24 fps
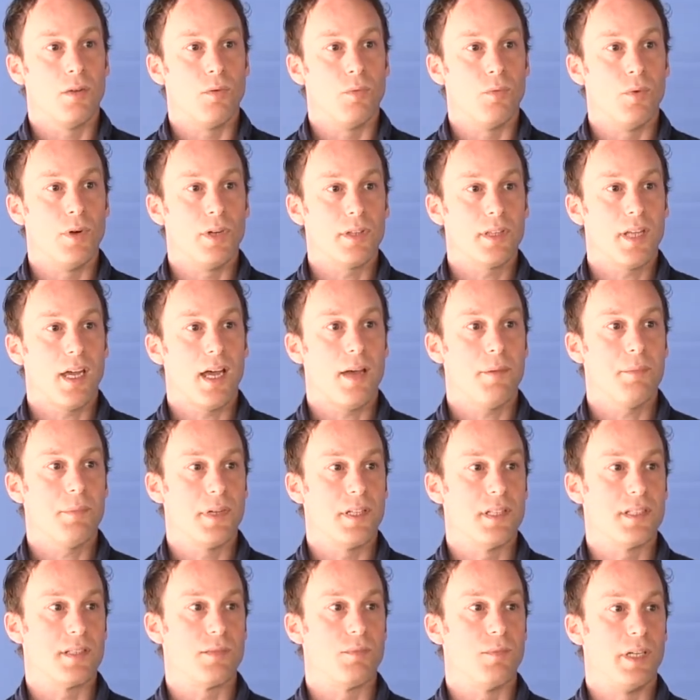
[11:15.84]
what
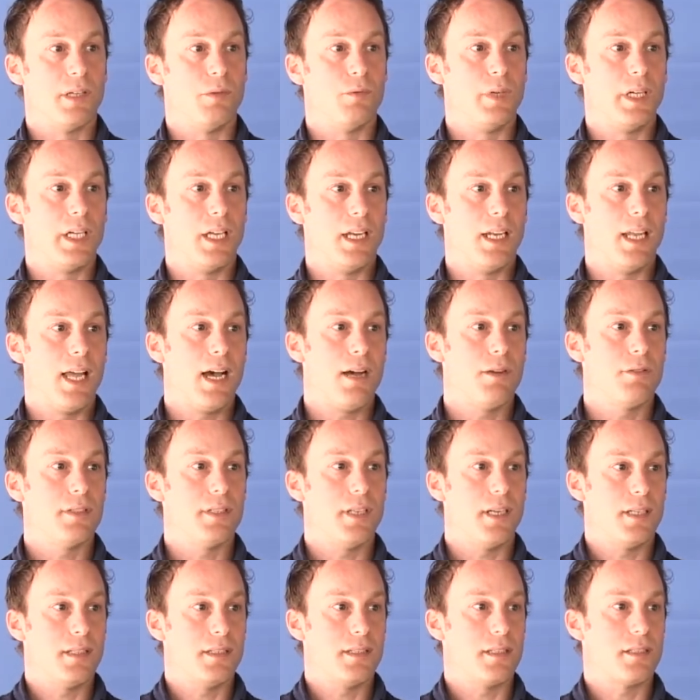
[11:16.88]
happens when we allow
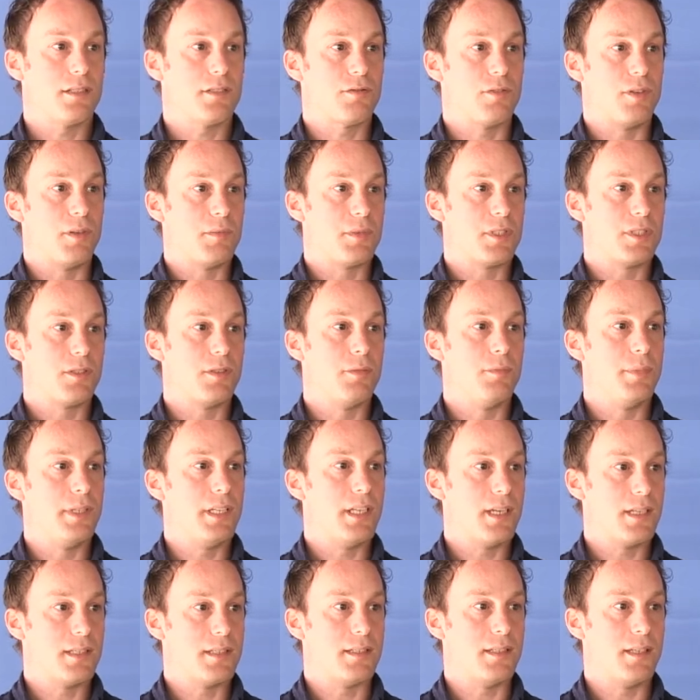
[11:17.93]
data streams to
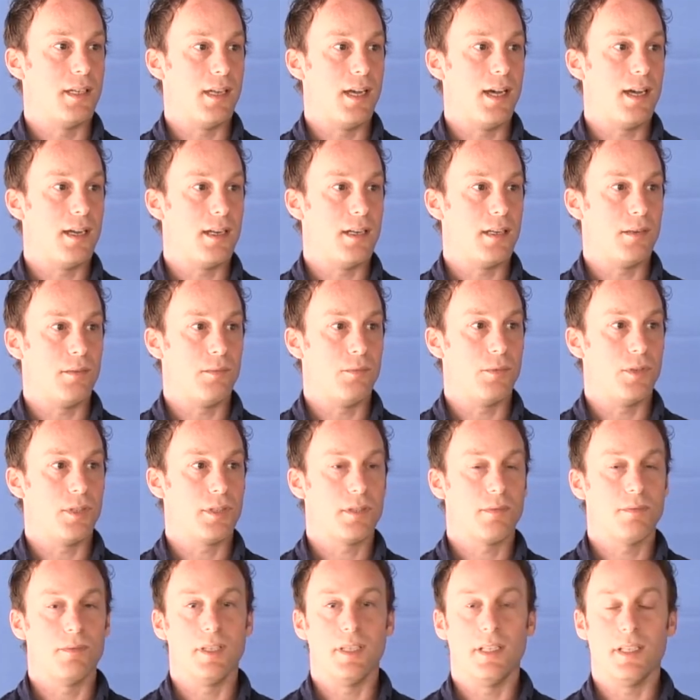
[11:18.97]
be as they are,
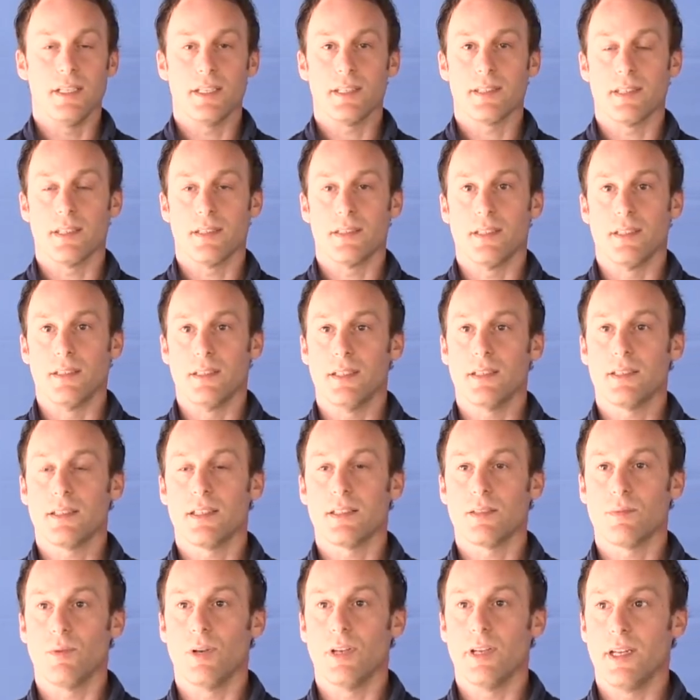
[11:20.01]
what releases, and this
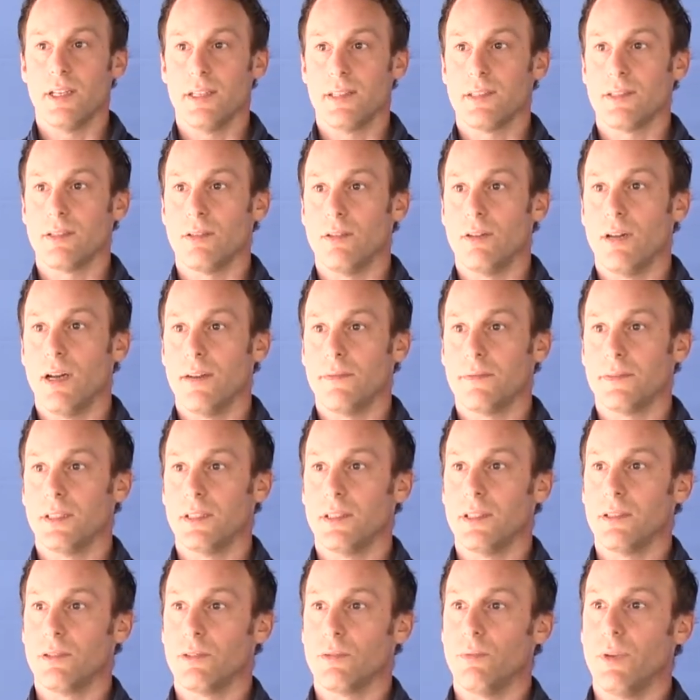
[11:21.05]
is what I saw after
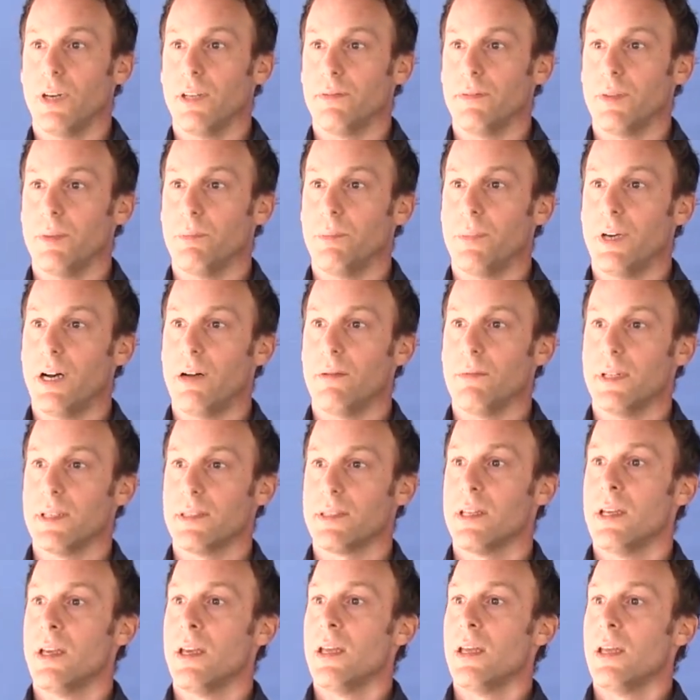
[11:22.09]
the 12
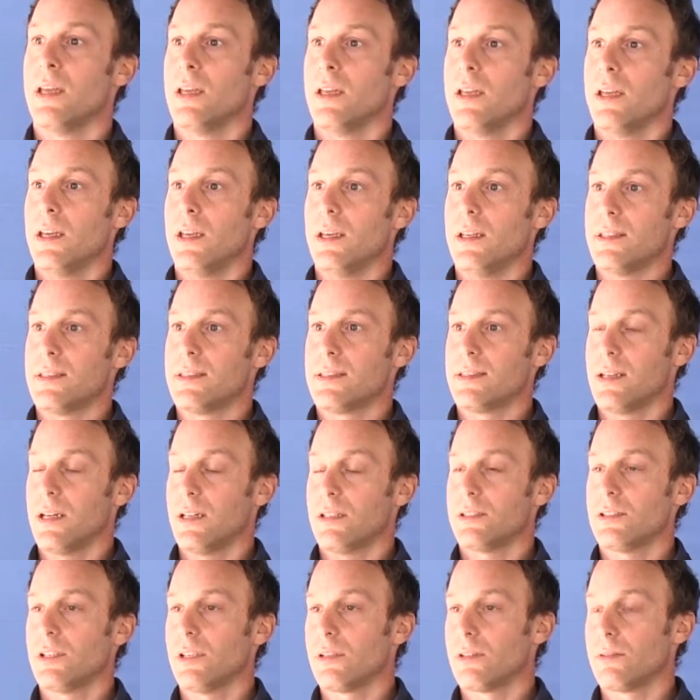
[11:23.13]
empowerments, is
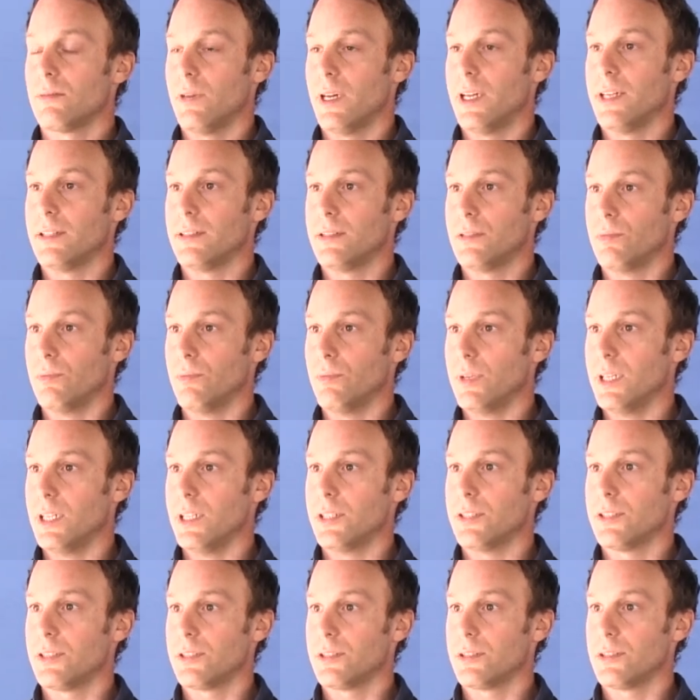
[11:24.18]
such a great
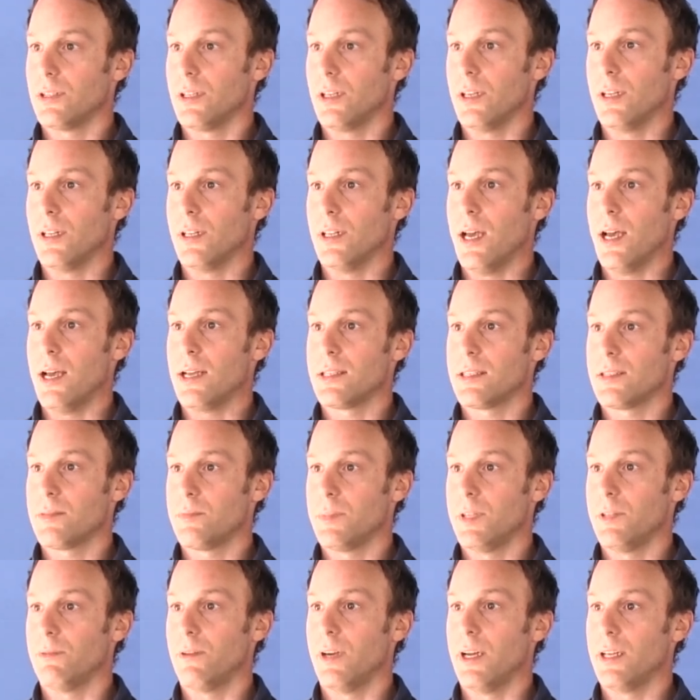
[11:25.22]
wish and
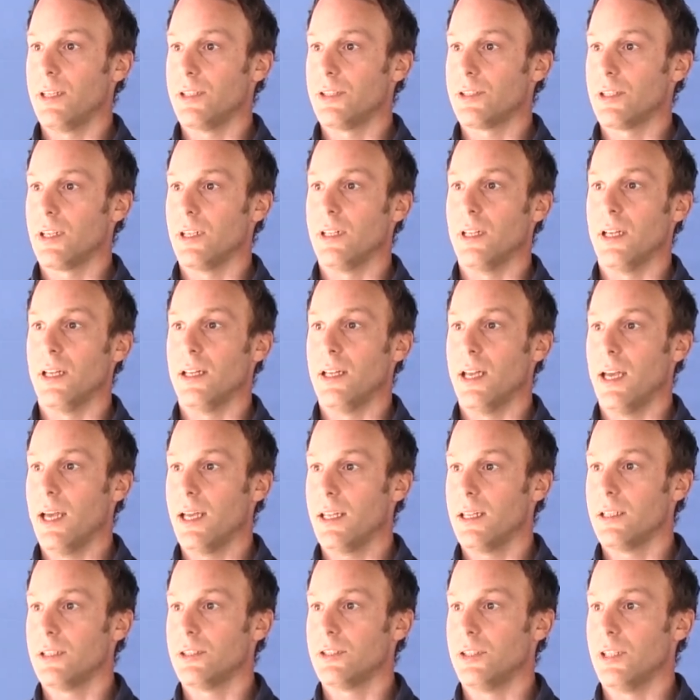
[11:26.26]
aspiration and
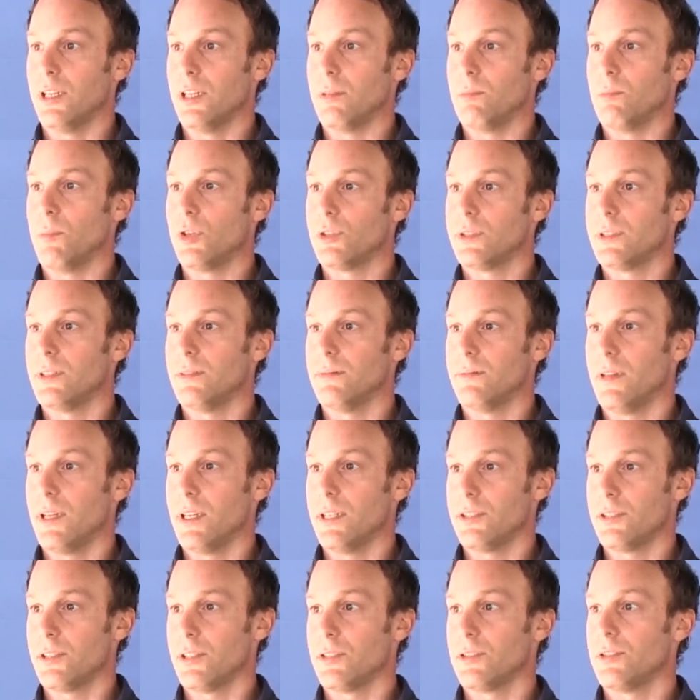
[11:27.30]
energy and
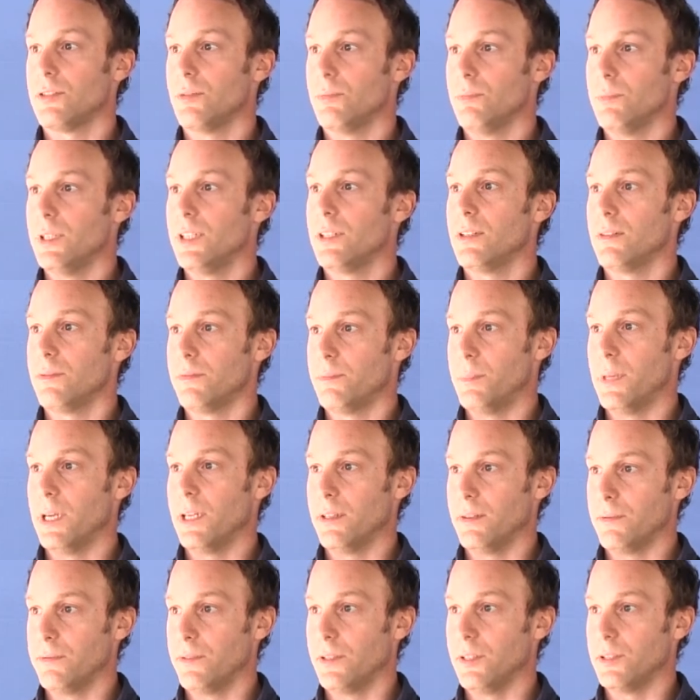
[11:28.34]
motivation to be of
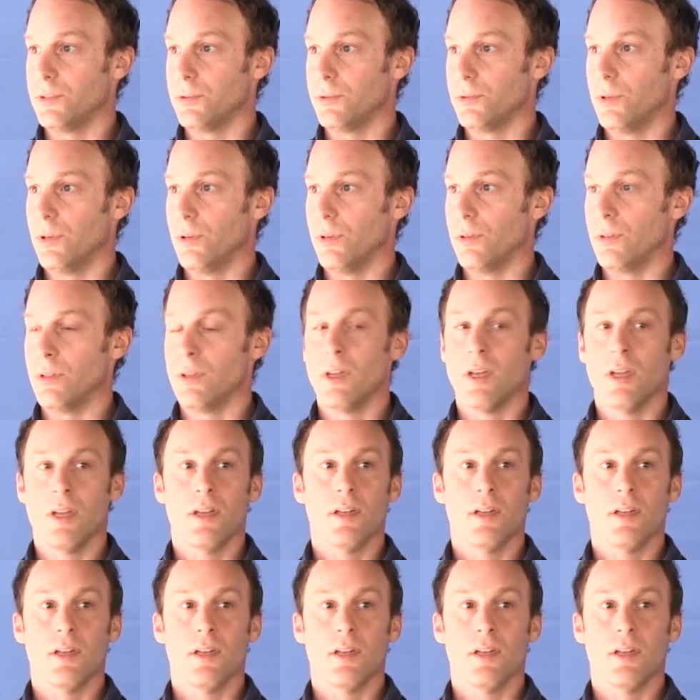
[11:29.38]
benefit to all.